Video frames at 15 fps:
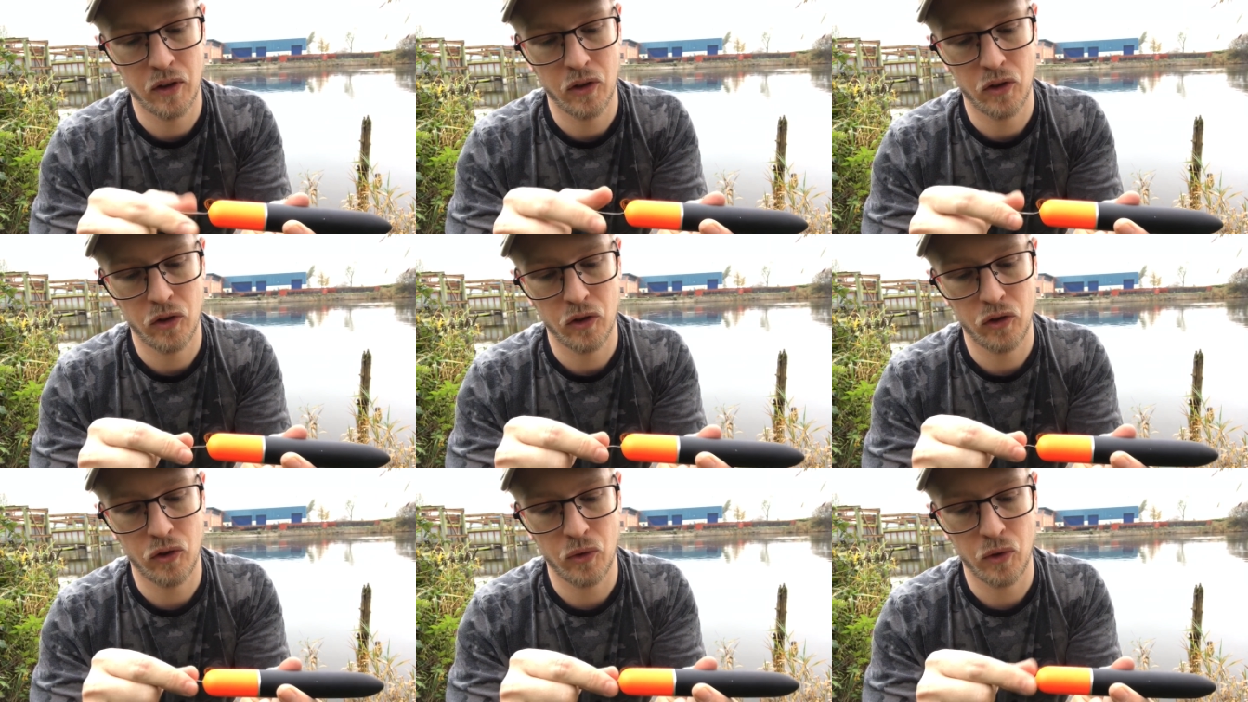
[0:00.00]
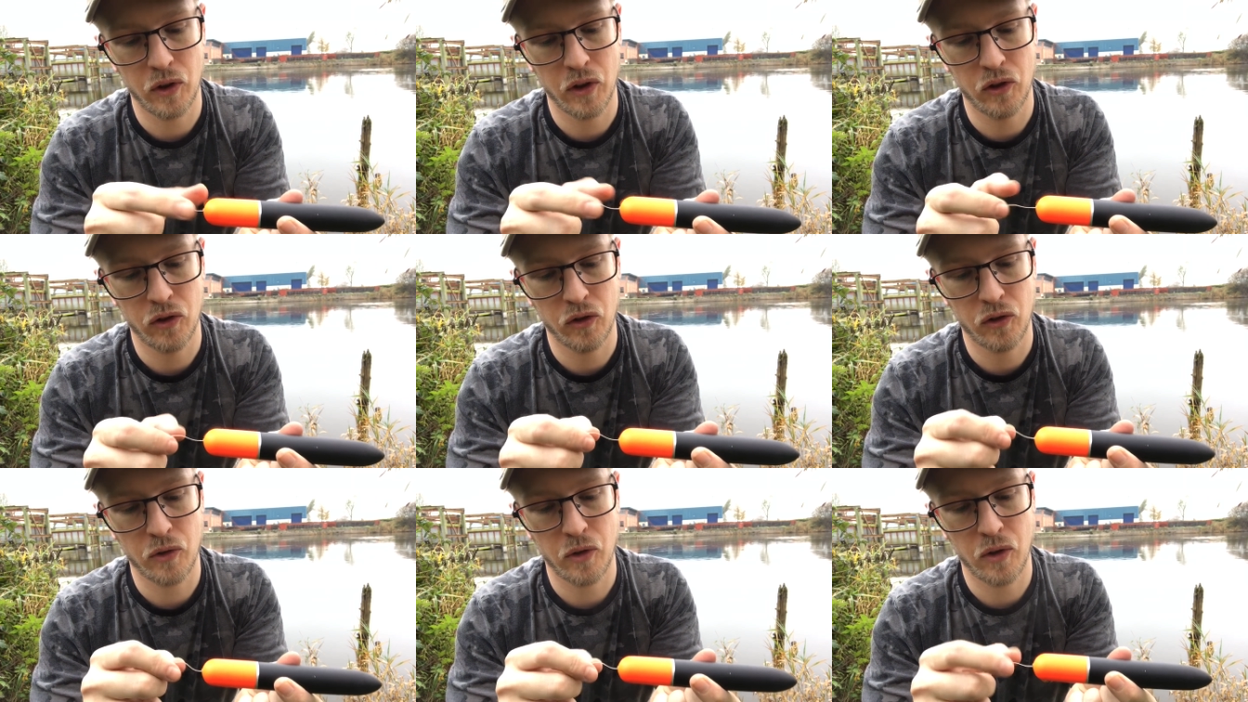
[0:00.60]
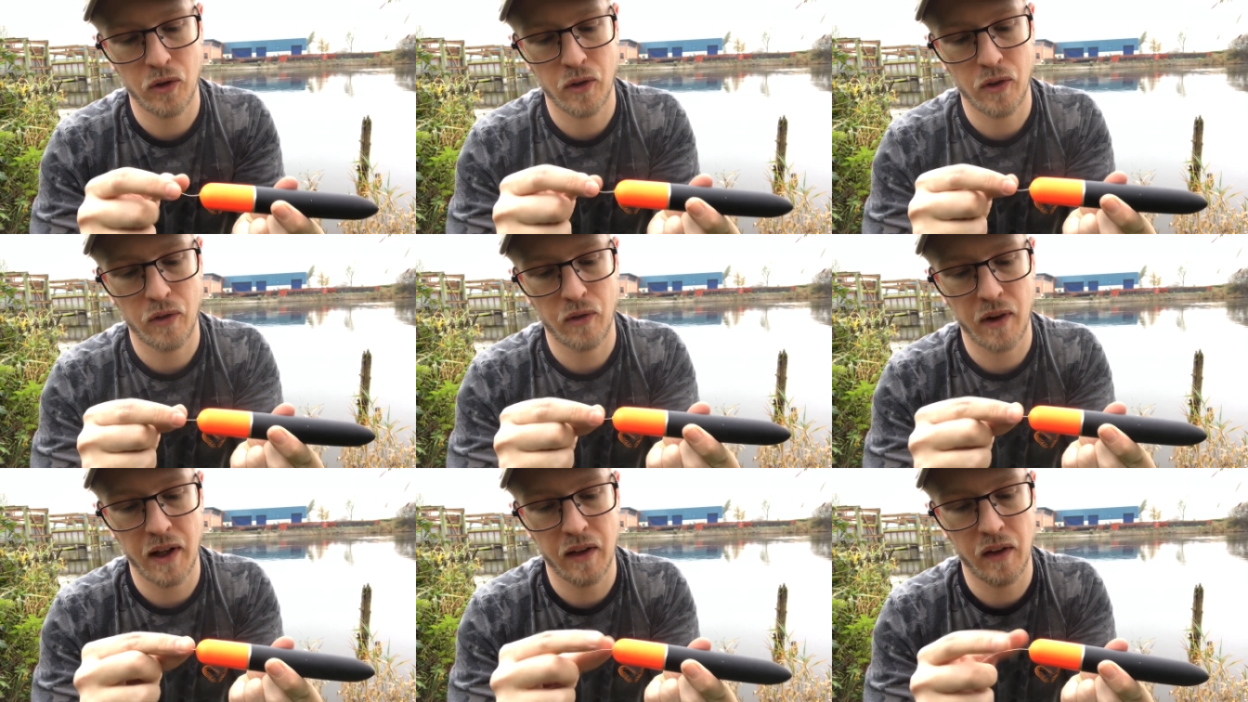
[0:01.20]
So you just
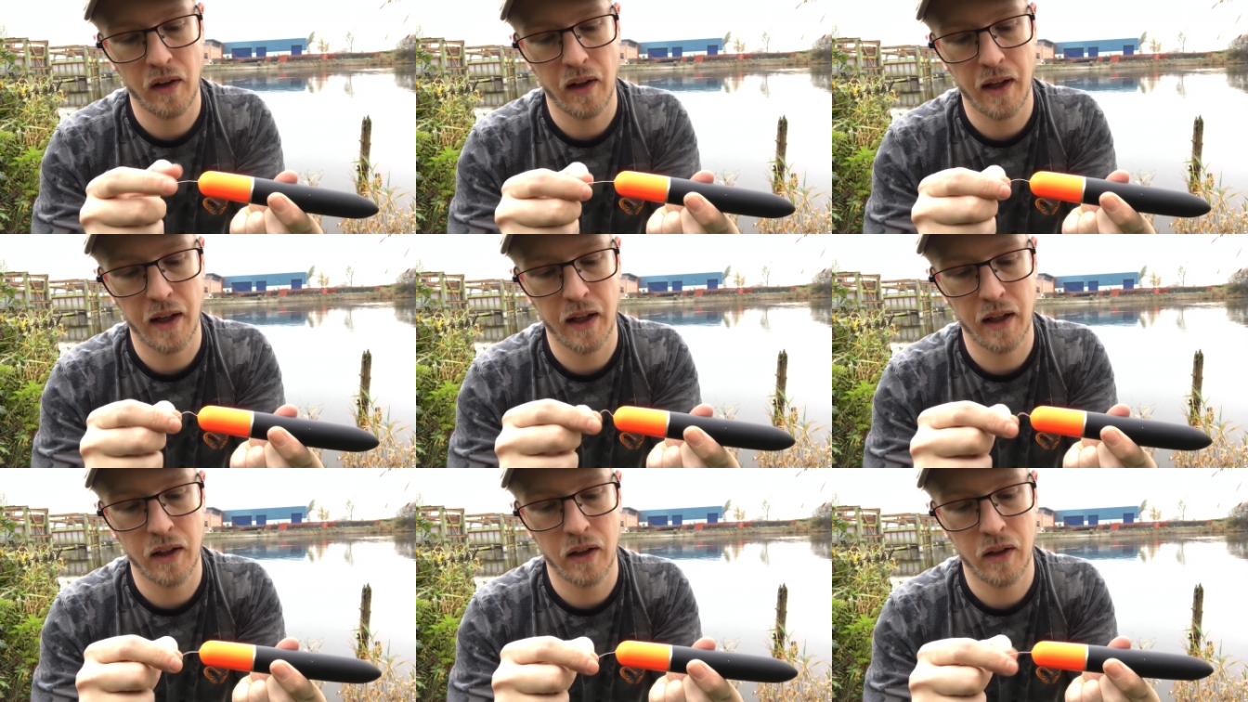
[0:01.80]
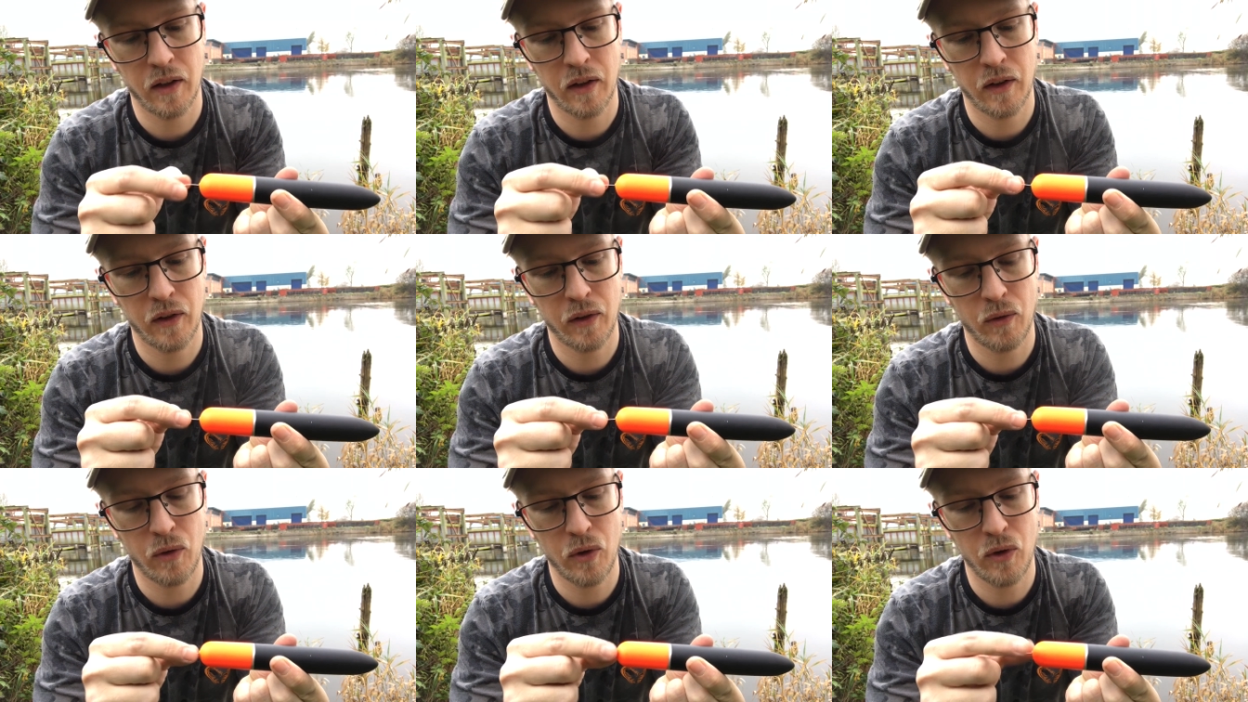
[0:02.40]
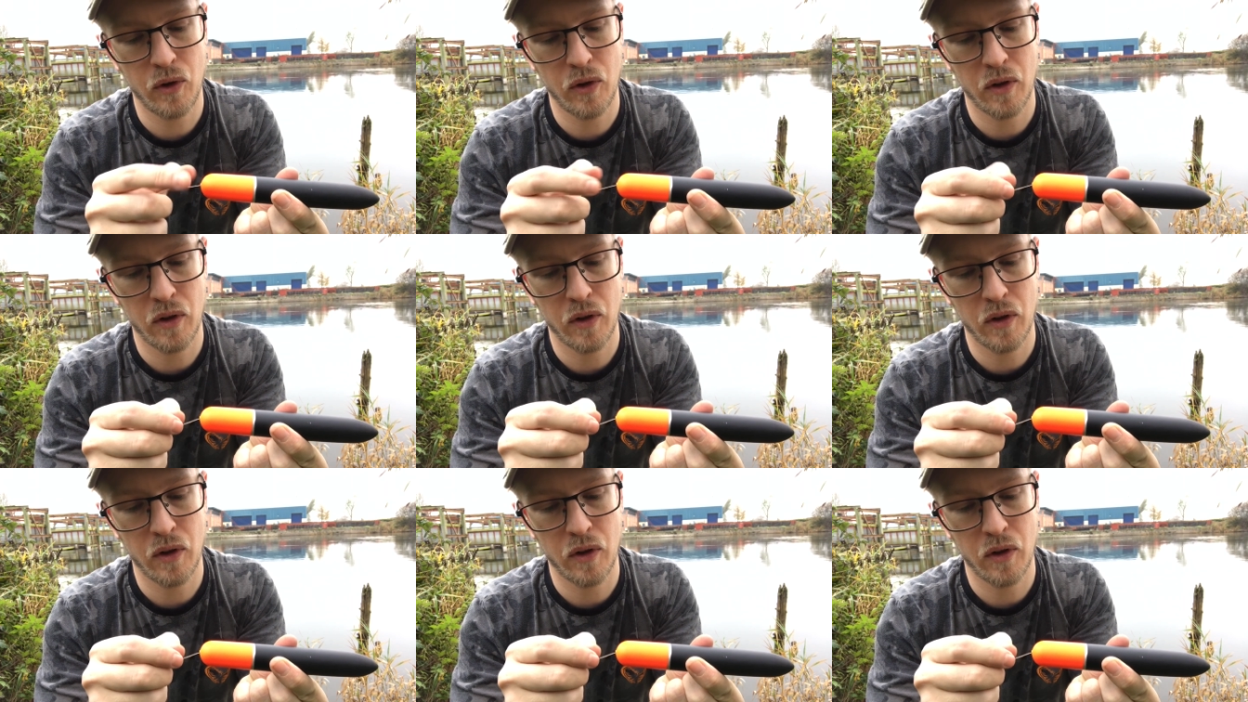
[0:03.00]
thread the line through.